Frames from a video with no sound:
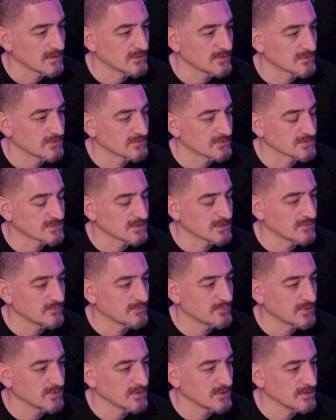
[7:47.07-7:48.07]
there's
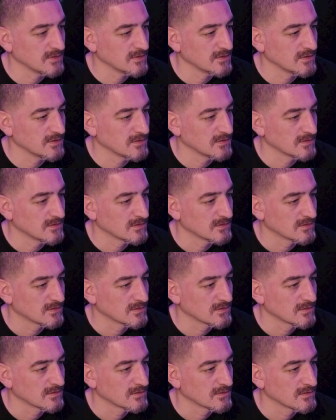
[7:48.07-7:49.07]
MPE
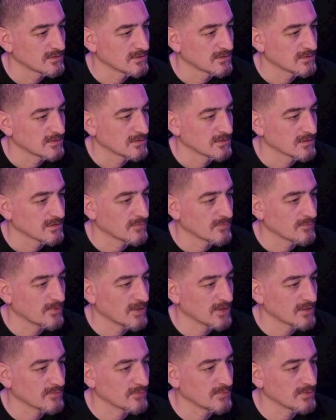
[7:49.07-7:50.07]

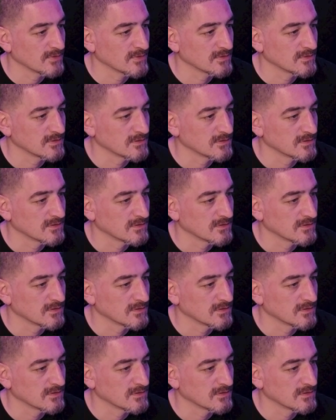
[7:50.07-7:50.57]
compatibility.